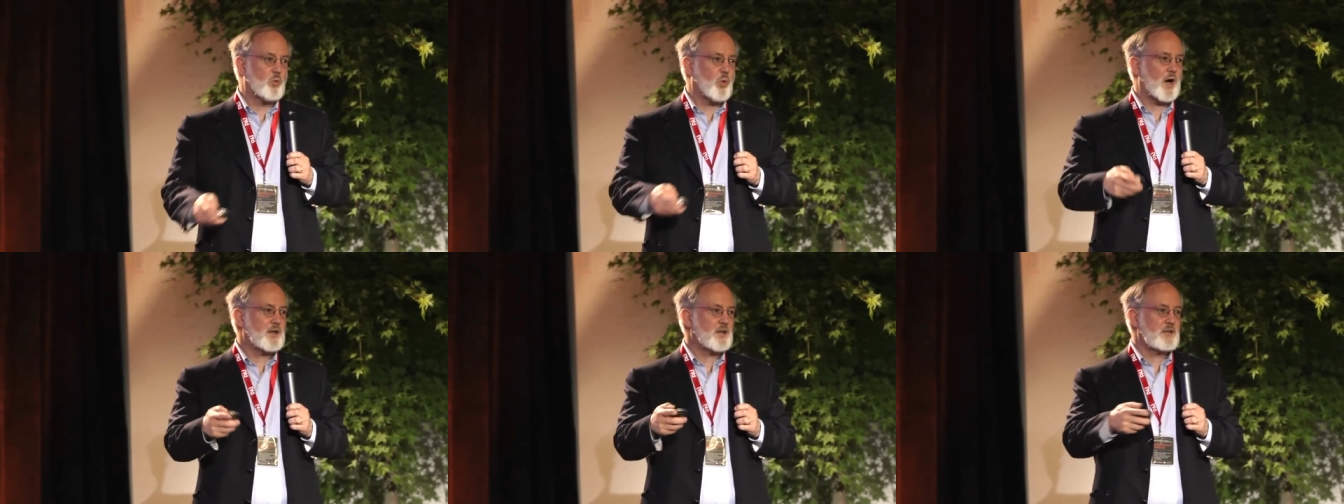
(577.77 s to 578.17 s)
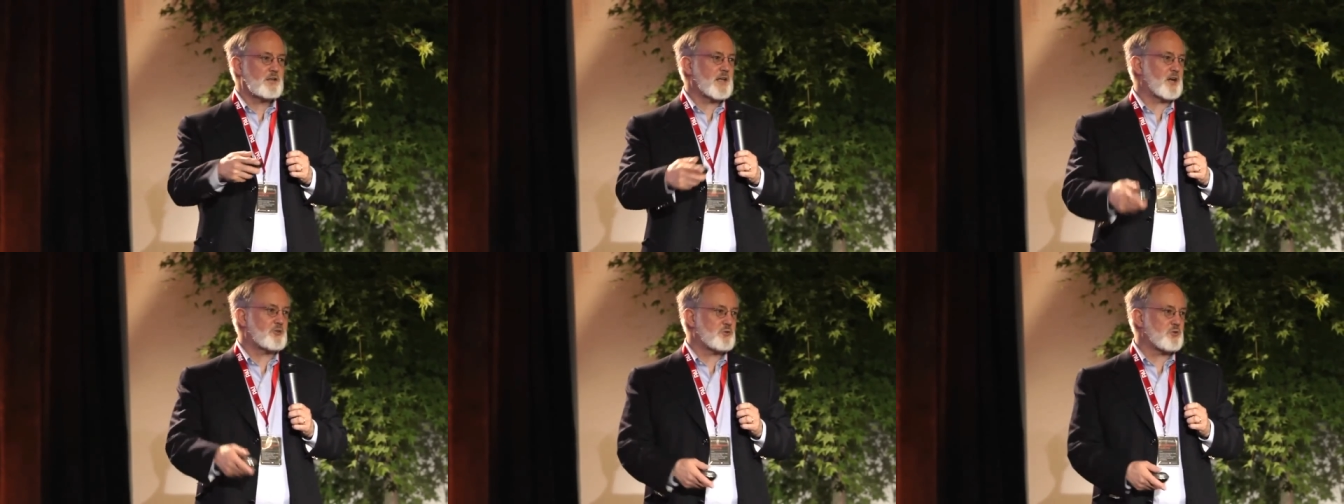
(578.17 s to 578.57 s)
why
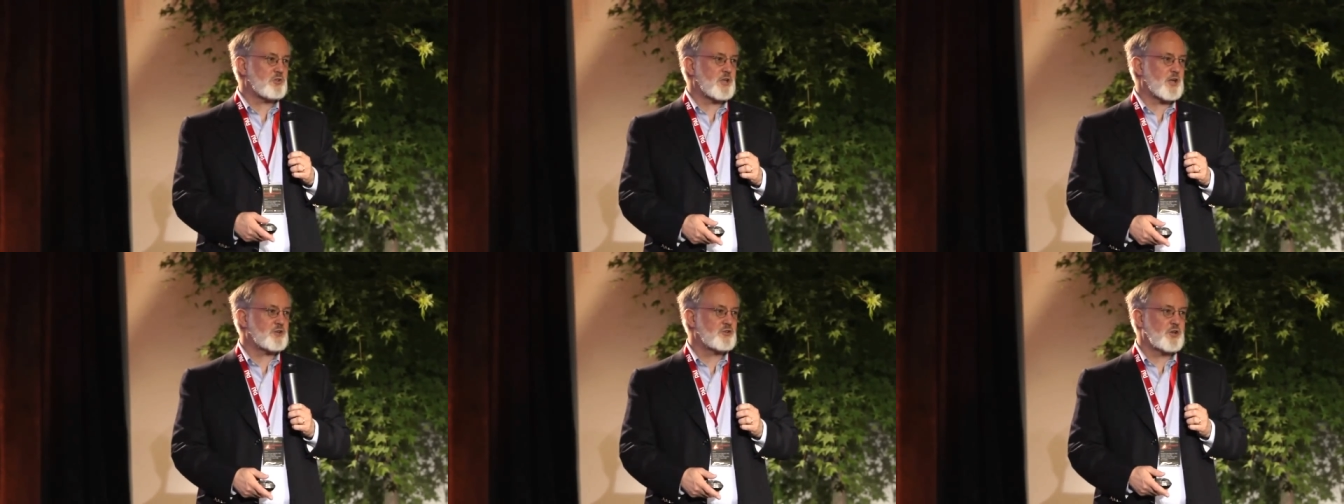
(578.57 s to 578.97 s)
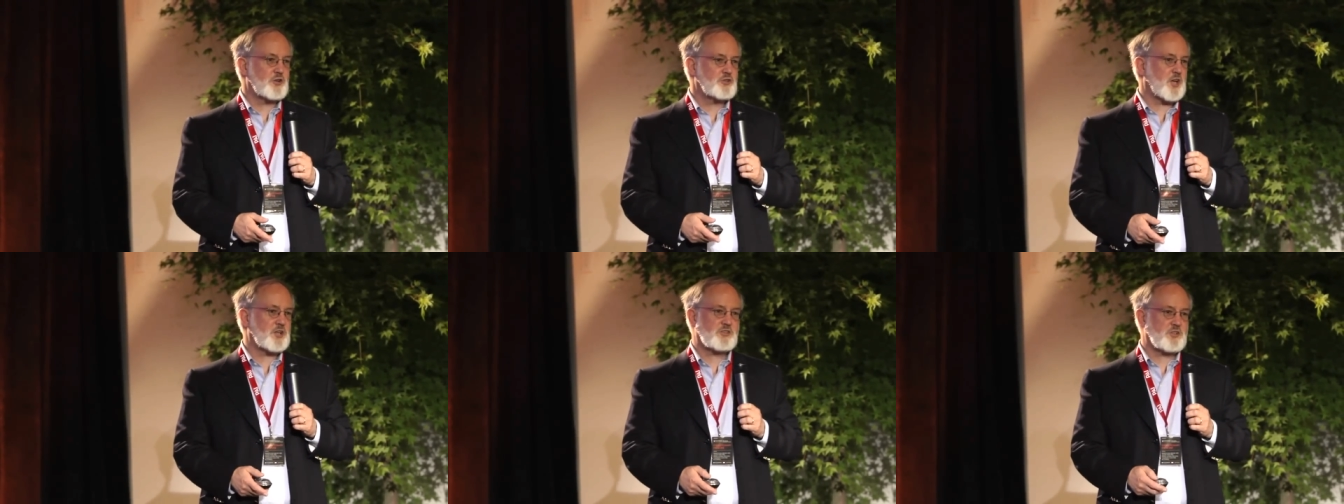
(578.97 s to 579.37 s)
didn't natural selection
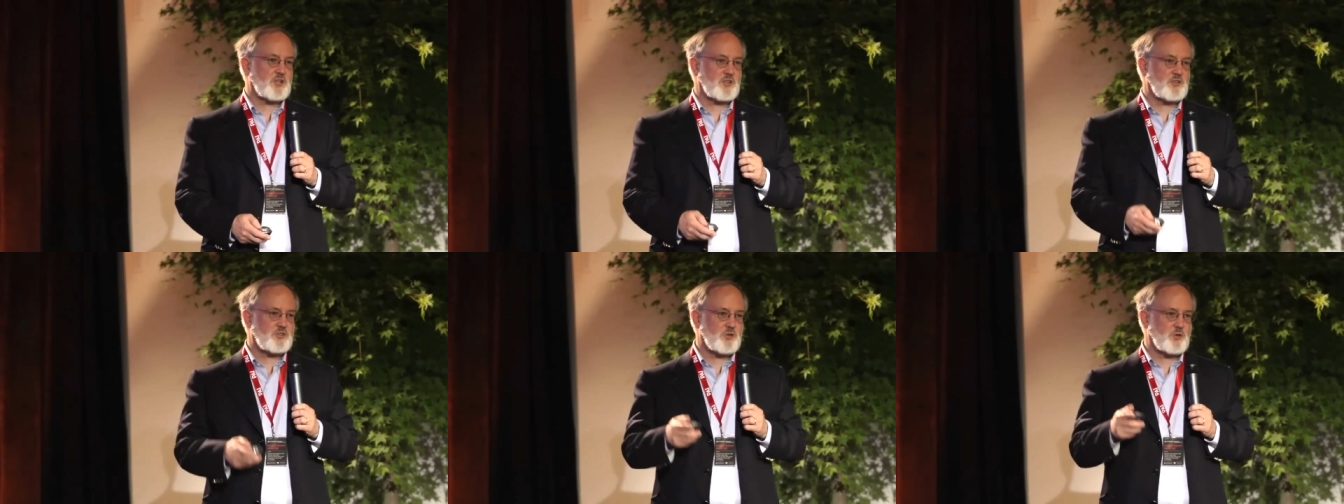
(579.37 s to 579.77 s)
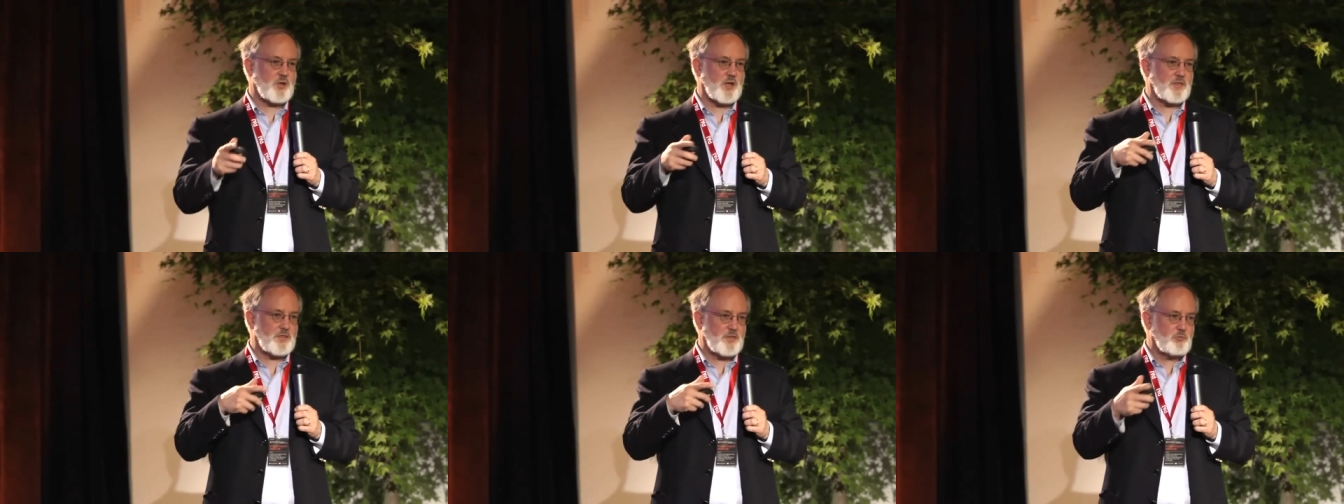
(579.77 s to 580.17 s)
adjust things so
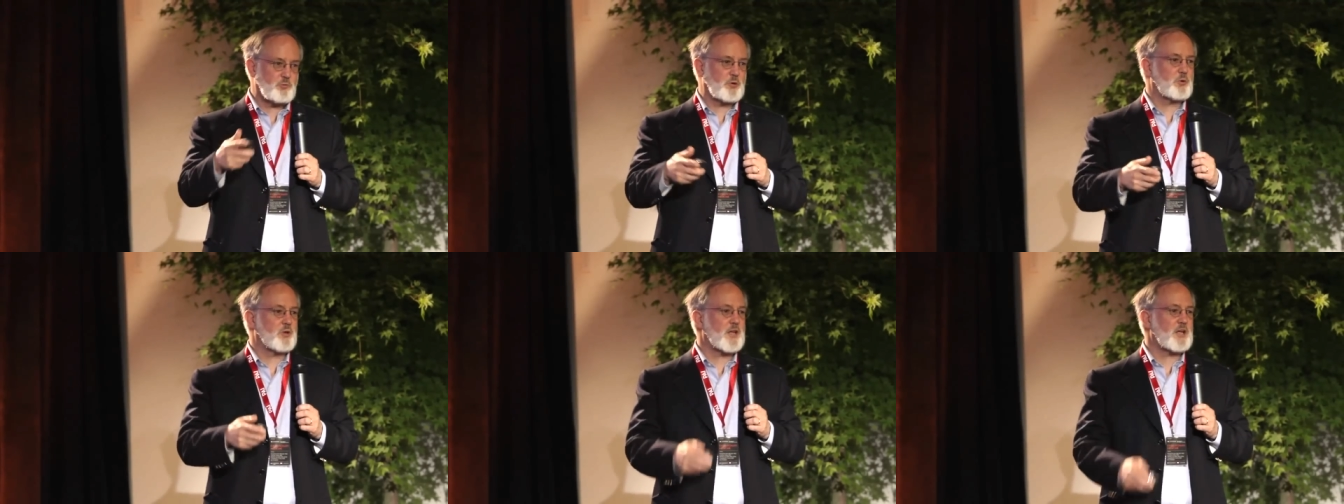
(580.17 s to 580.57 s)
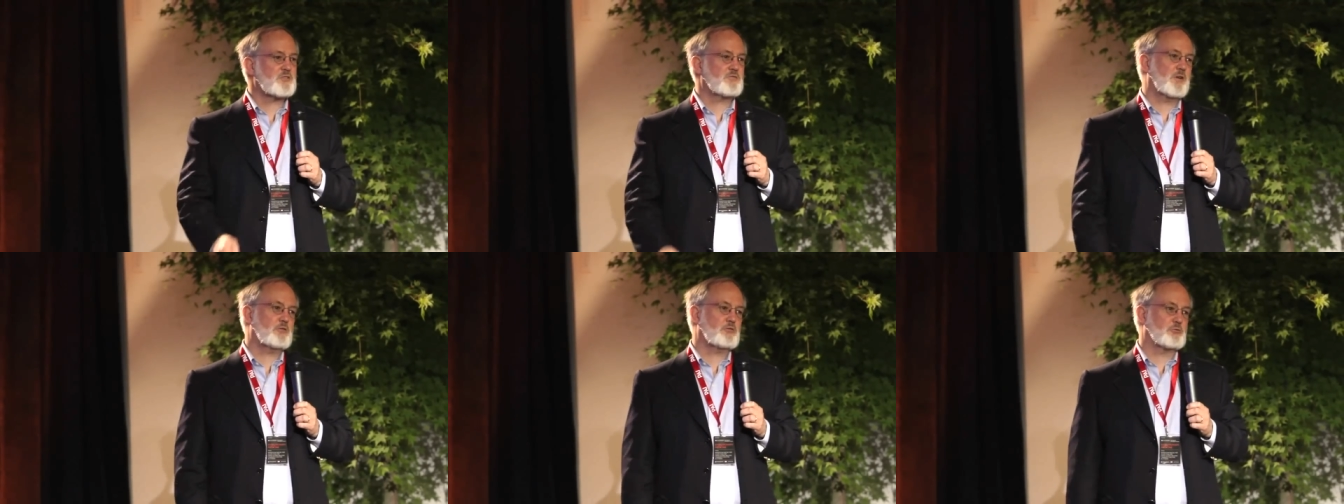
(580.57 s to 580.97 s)
that we were
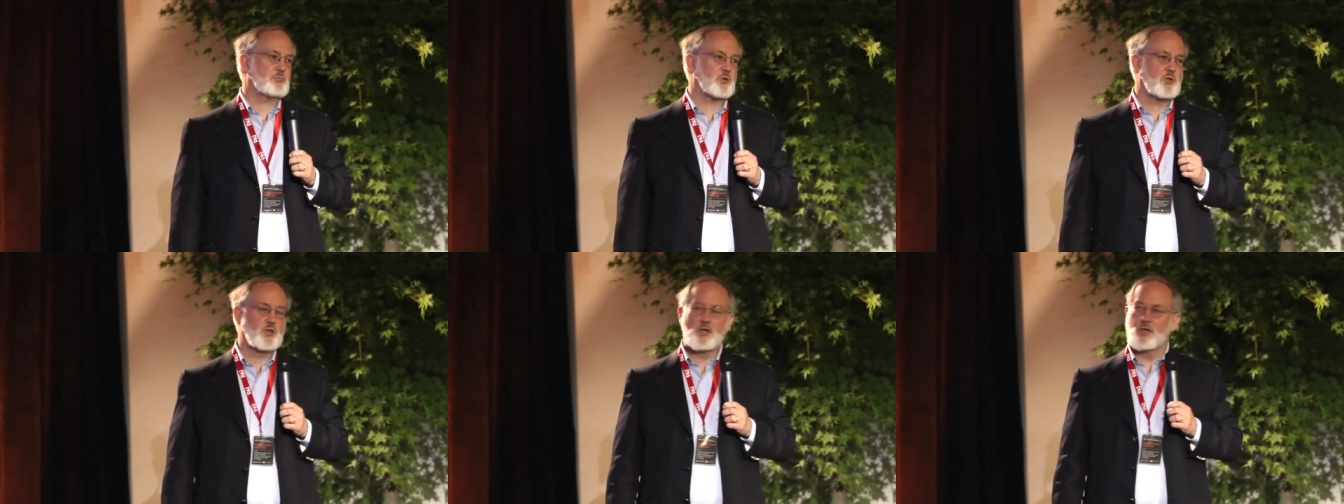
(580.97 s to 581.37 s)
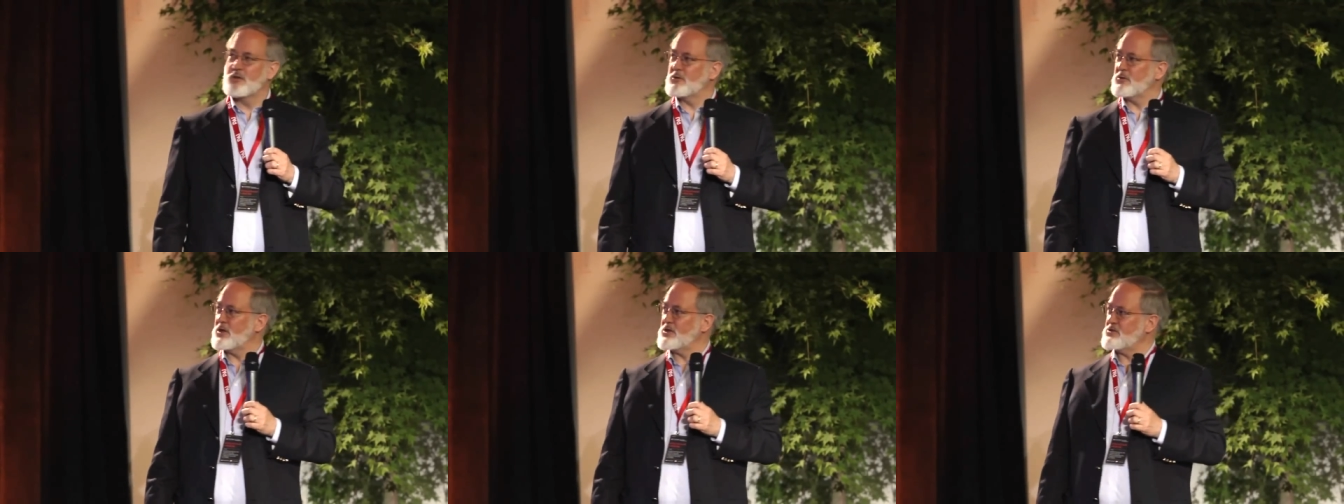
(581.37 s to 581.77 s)
less vulnerable
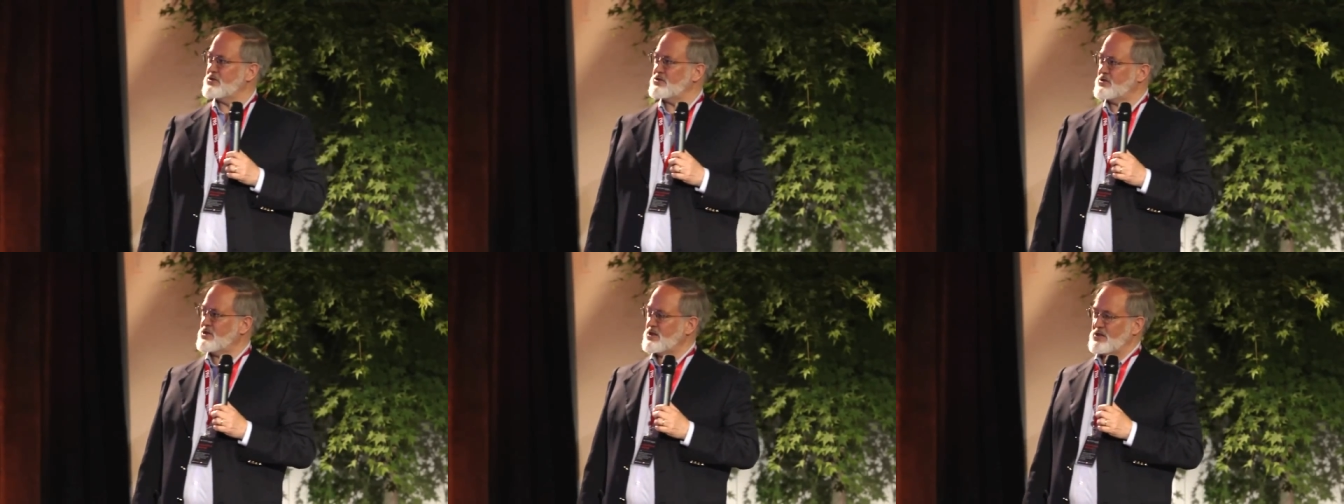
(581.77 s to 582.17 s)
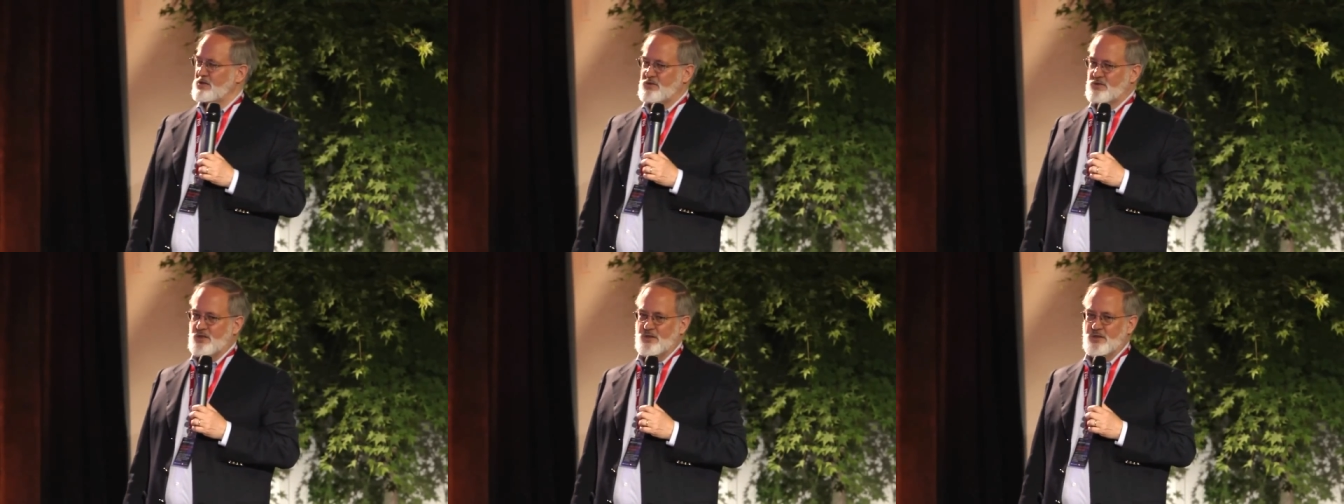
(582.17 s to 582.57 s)
to this
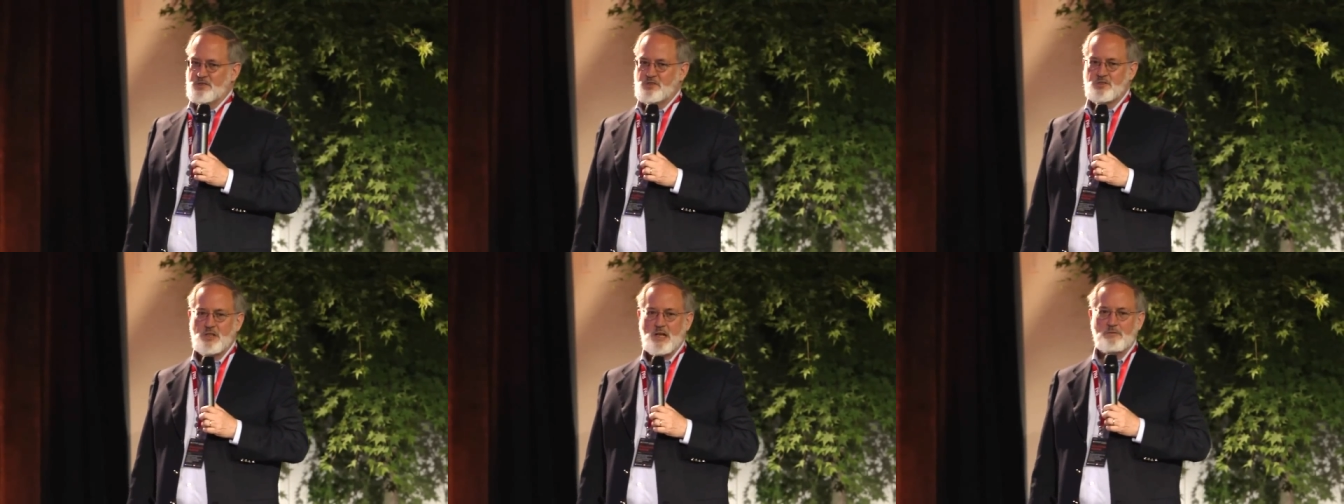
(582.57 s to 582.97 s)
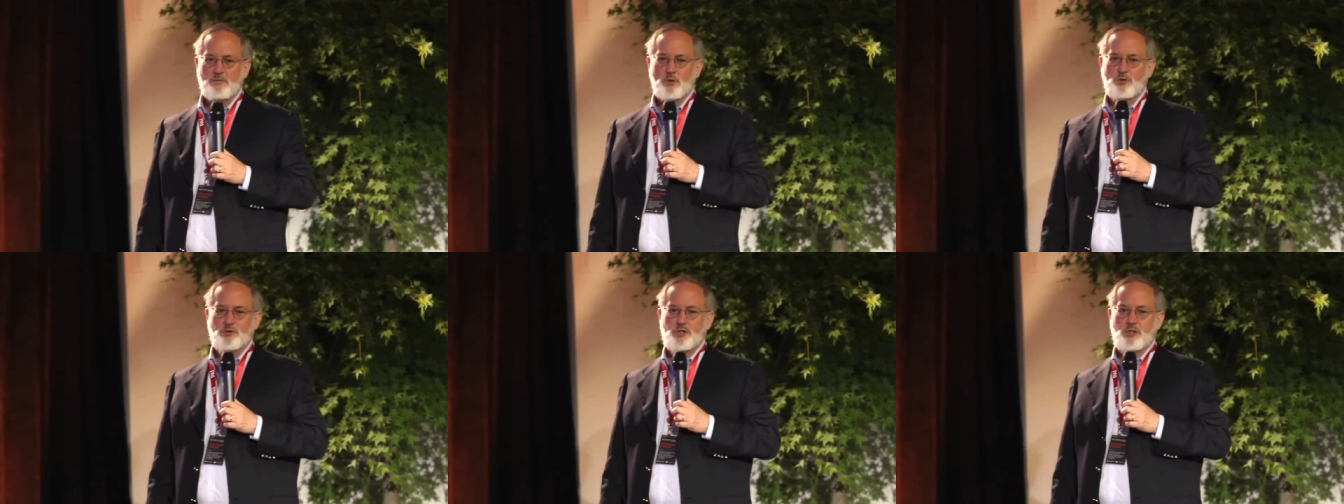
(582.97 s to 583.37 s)
disease? This is an
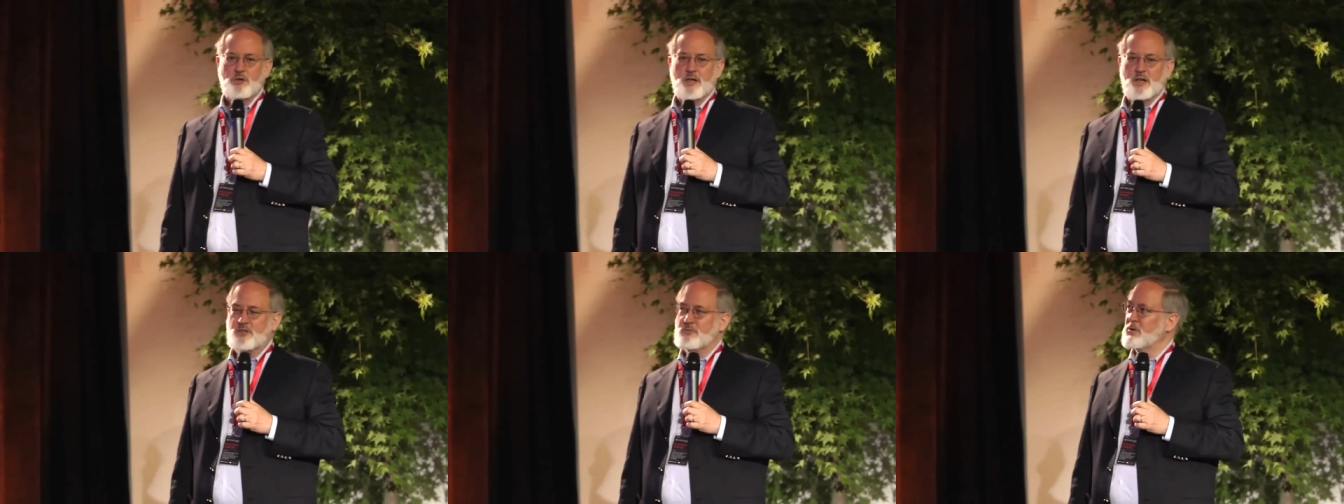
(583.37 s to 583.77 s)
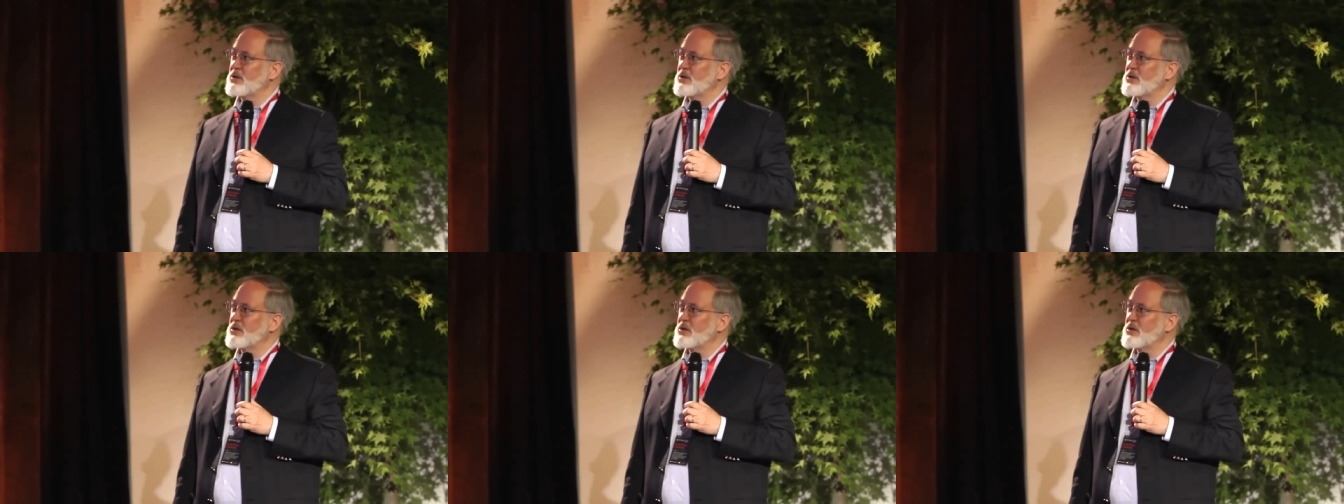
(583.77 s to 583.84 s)
evolutionary